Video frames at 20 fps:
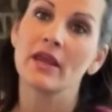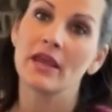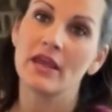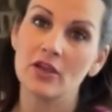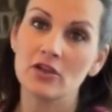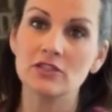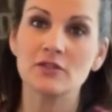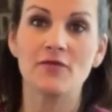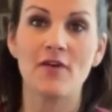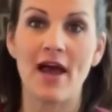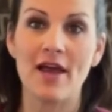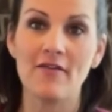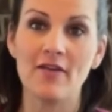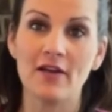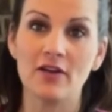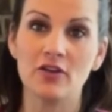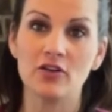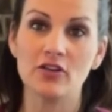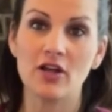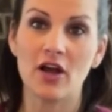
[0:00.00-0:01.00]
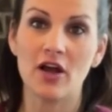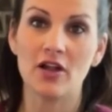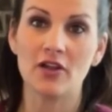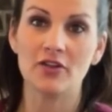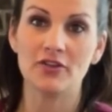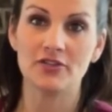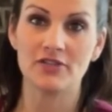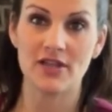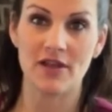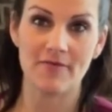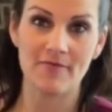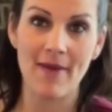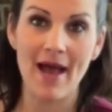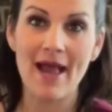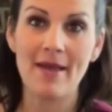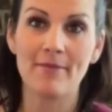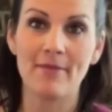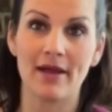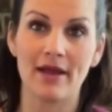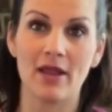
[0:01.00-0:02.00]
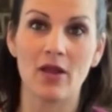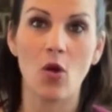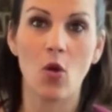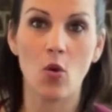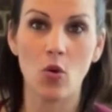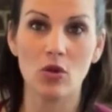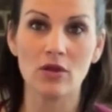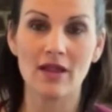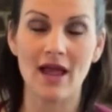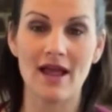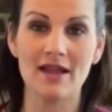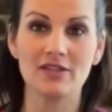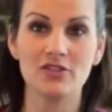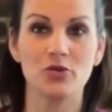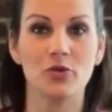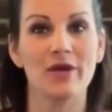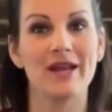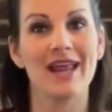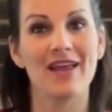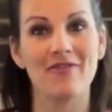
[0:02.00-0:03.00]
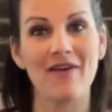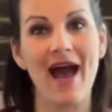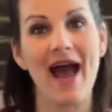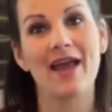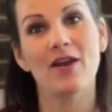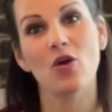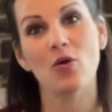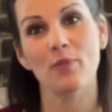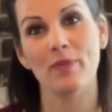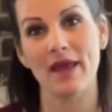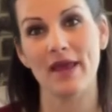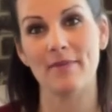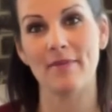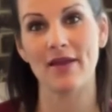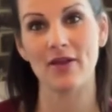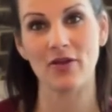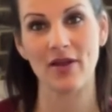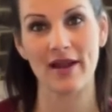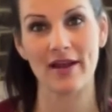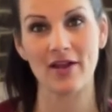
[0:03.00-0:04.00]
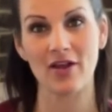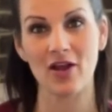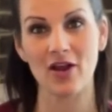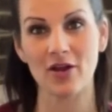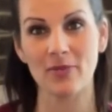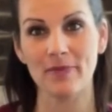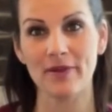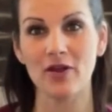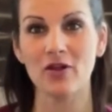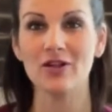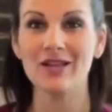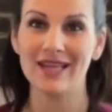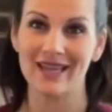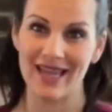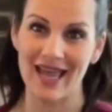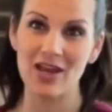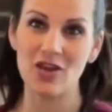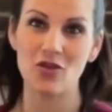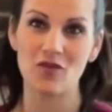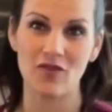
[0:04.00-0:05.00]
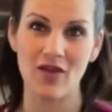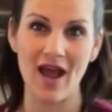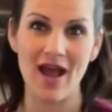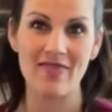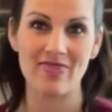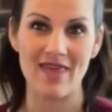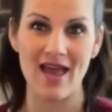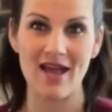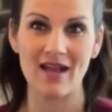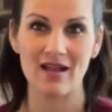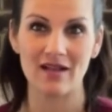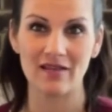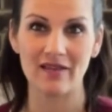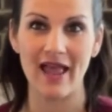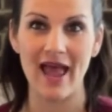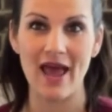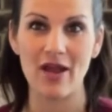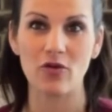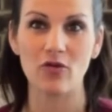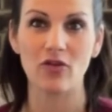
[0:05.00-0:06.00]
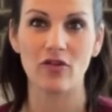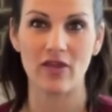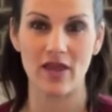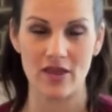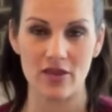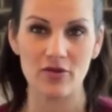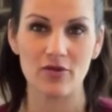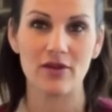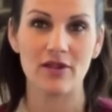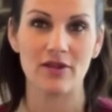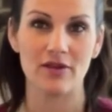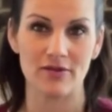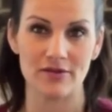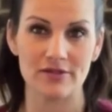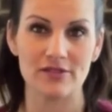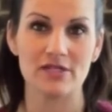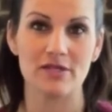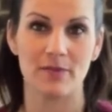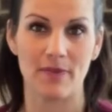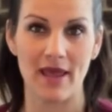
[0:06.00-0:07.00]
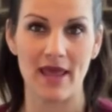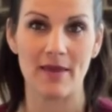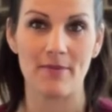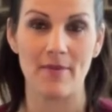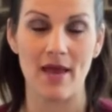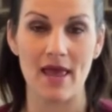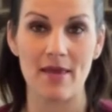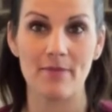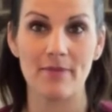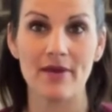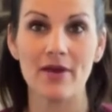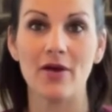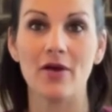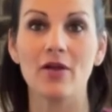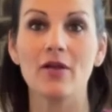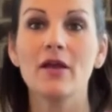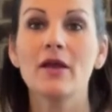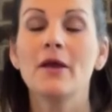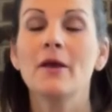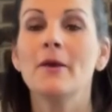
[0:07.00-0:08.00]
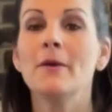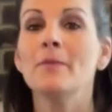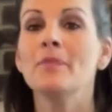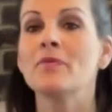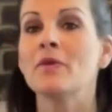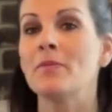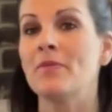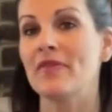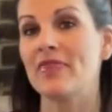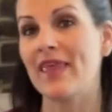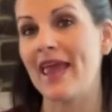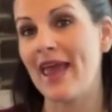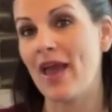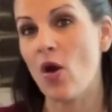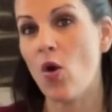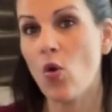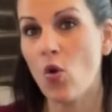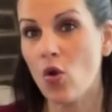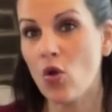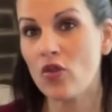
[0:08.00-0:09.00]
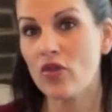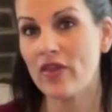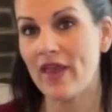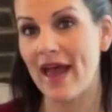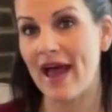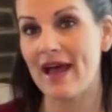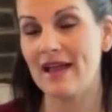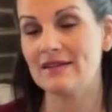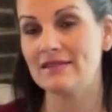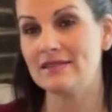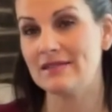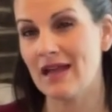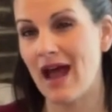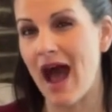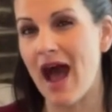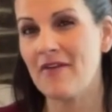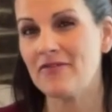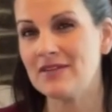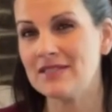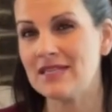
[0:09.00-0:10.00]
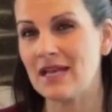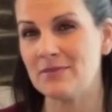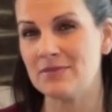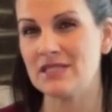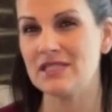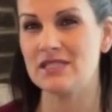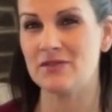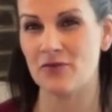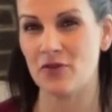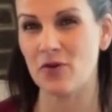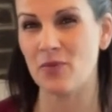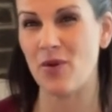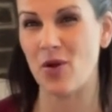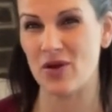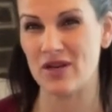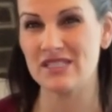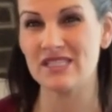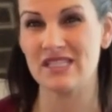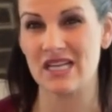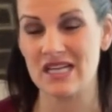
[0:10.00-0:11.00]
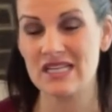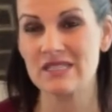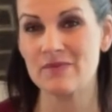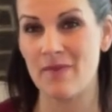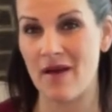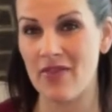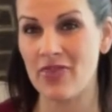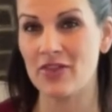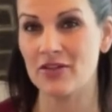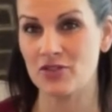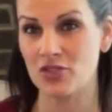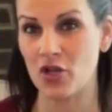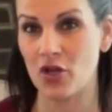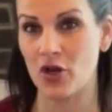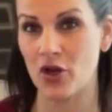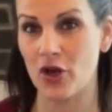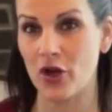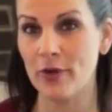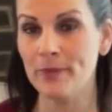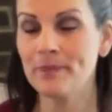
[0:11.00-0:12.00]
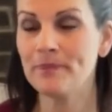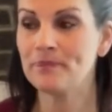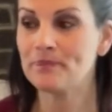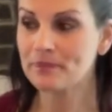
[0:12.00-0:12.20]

here's $500 of my money, hold on to it. If I don't pay my credit card bill, then you've got that collateral that you can use to pay my bill. But they hold that, oftentimes it's for about a 6-month term.